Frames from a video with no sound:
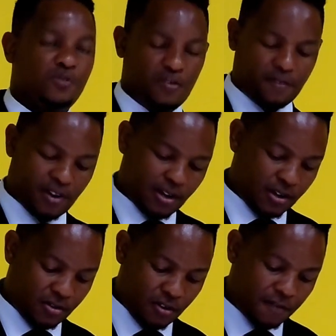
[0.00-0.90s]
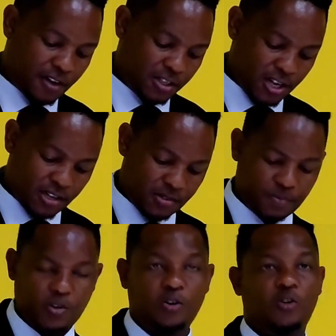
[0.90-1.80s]
of our, of our church
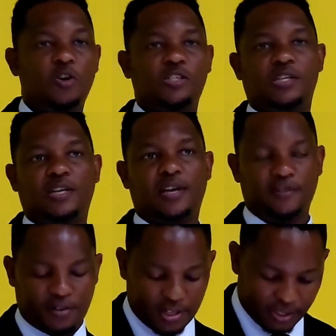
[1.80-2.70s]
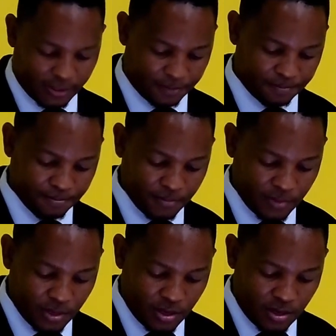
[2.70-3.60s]
on logic and reason.
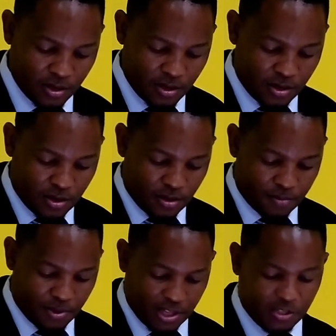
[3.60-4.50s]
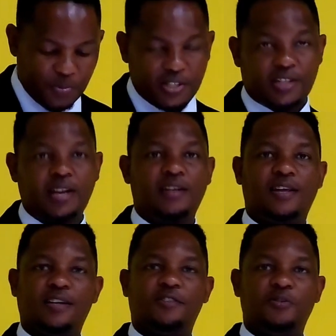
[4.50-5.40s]
But this means then
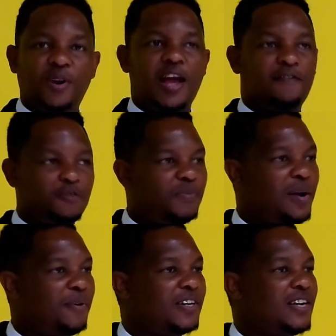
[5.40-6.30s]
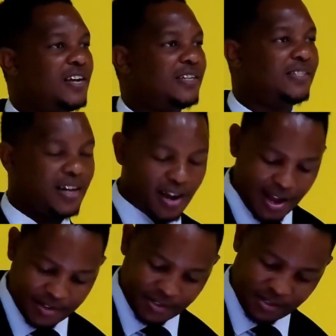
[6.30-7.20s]
that you will have to primarily understand
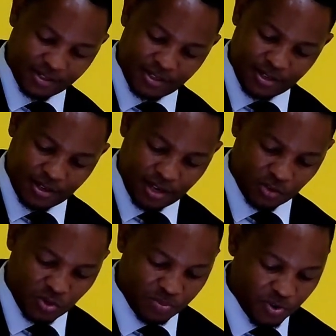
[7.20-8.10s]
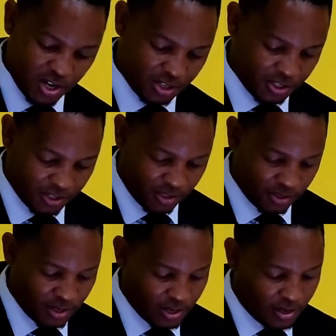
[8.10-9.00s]
us as we preach
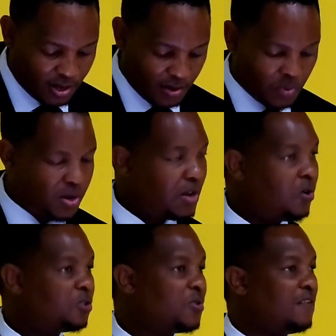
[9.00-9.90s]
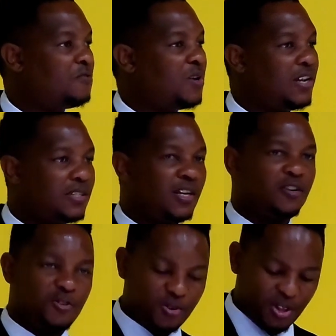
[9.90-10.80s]
and we also have to understand
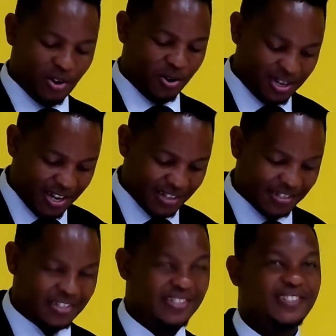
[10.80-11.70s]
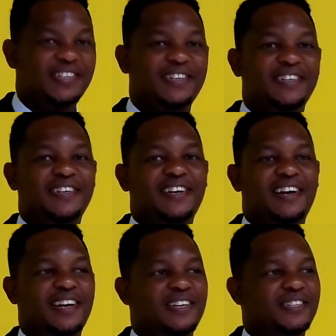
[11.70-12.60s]
you, the audience,
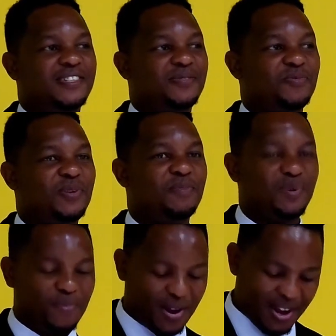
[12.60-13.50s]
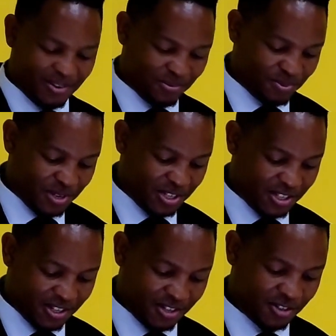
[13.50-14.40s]
as we prepare to preach
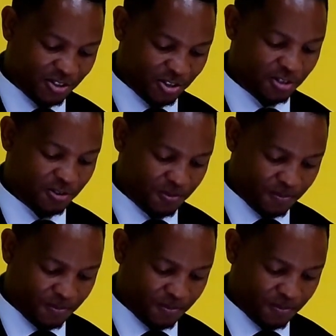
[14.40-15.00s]
to you,